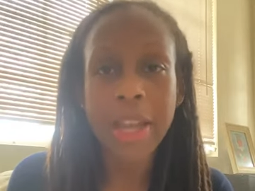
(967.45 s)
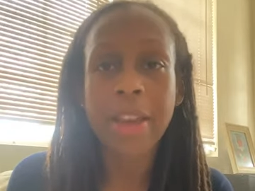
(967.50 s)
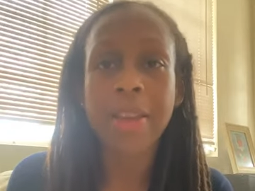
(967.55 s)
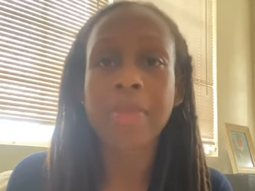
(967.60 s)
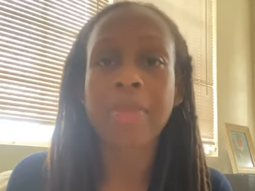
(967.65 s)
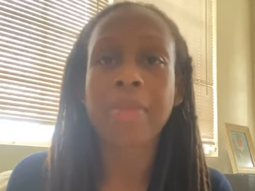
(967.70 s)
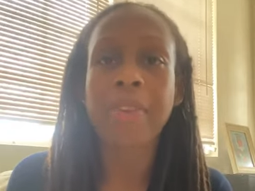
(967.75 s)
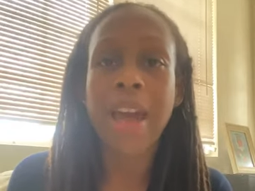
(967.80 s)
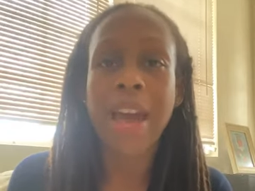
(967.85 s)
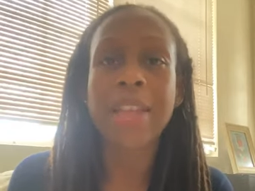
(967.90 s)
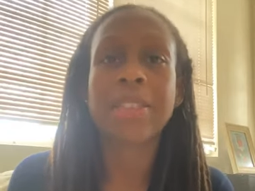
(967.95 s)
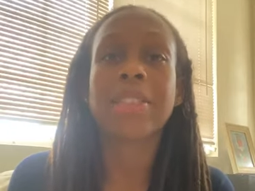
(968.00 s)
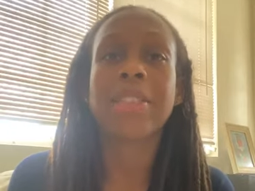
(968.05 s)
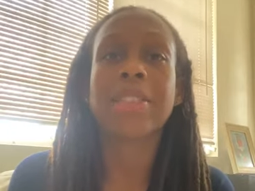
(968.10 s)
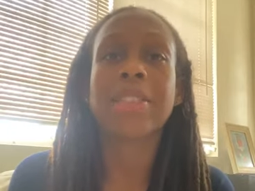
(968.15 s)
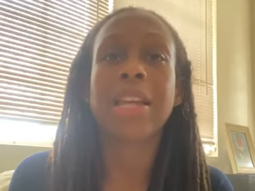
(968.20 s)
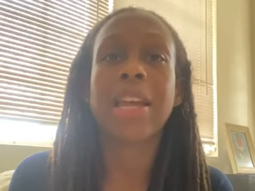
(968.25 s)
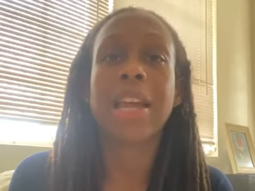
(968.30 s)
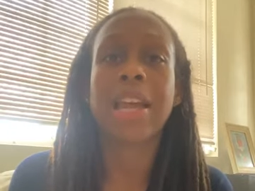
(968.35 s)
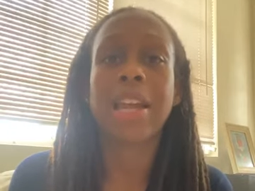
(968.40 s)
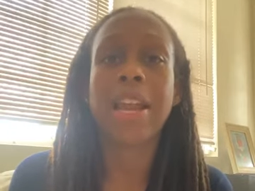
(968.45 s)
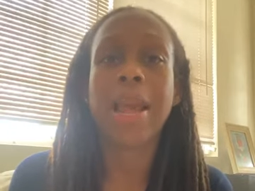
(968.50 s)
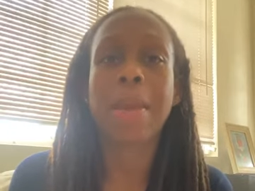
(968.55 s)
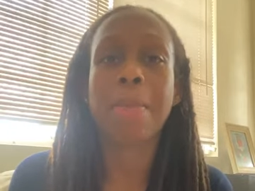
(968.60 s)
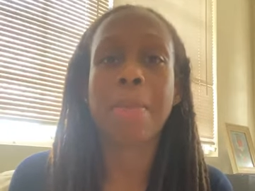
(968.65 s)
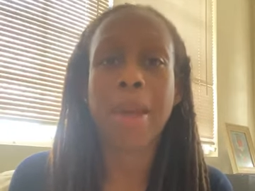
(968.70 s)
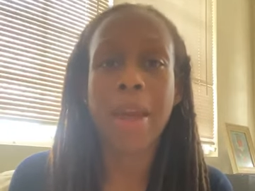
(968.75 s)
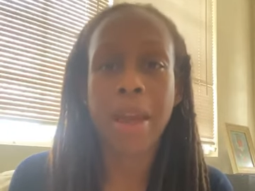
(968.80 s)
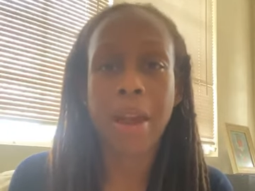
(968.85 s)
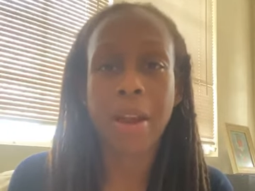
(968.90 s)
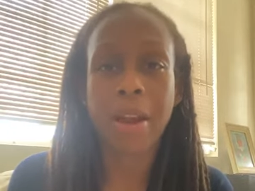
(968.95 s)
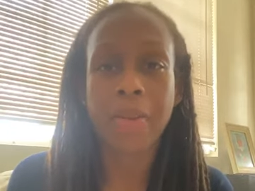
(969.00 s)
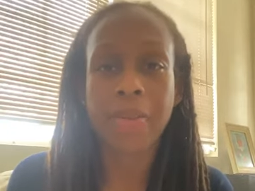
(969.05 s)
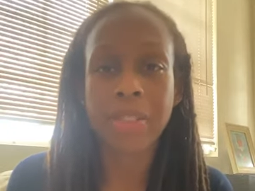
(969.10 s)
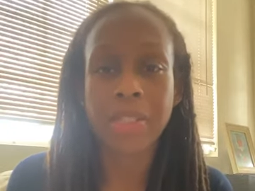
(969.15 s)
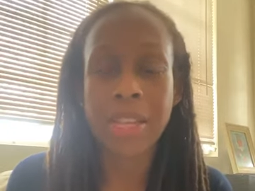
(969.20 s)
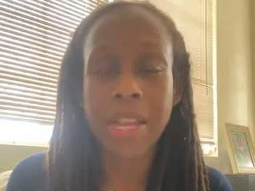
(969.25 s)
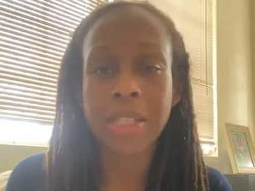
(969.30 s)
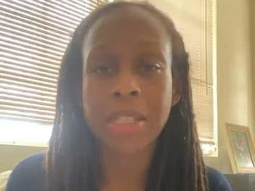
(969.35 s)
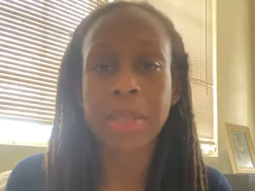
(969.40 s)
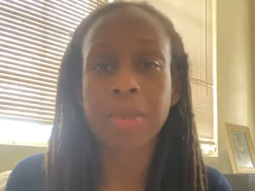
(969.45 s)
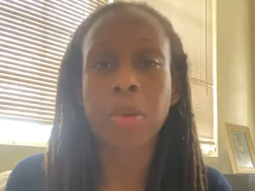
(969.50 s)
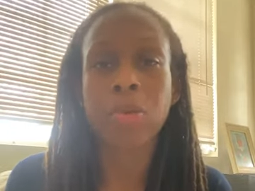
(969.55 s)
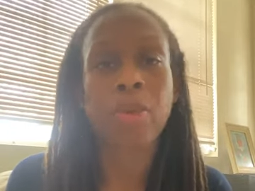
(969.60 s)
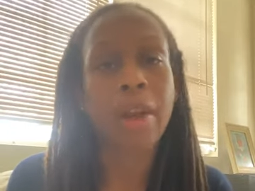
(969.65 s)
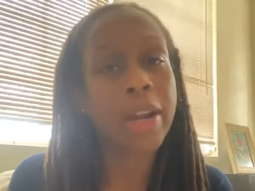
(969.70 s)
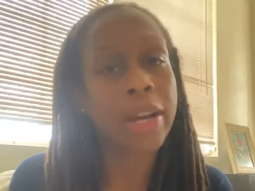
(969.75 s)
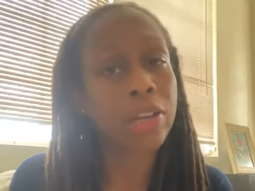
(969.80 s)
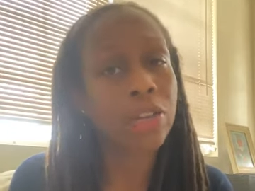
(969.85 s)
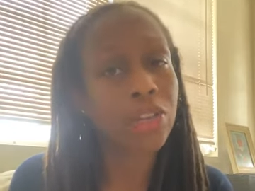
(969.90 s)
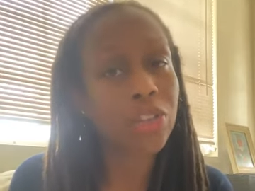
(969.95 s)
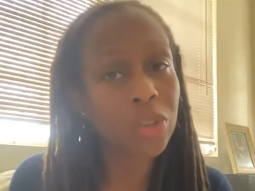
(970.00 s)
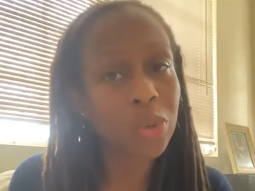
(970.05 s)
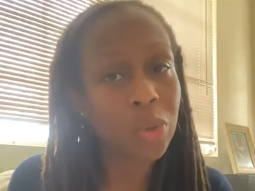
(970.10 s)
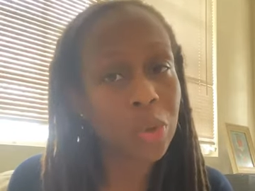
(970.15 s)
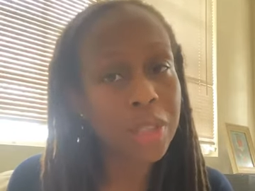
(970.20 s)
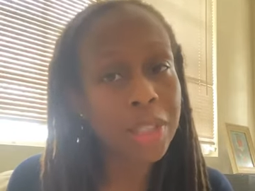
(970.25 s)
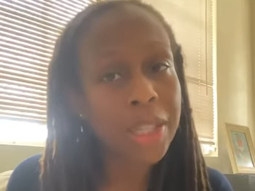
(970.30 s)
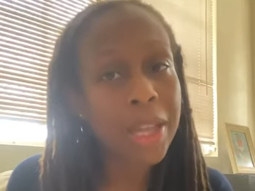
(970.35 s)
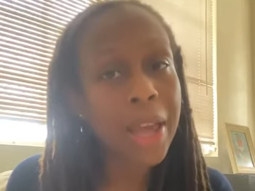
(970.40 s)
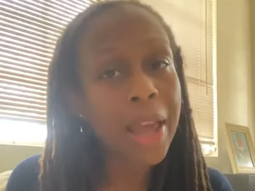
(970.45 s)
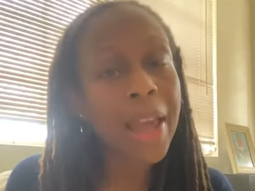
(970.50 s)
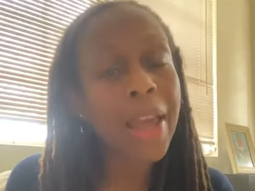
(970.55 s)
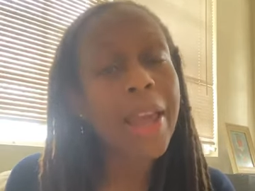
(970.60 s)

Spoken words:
invest in a pair of sensible running shoes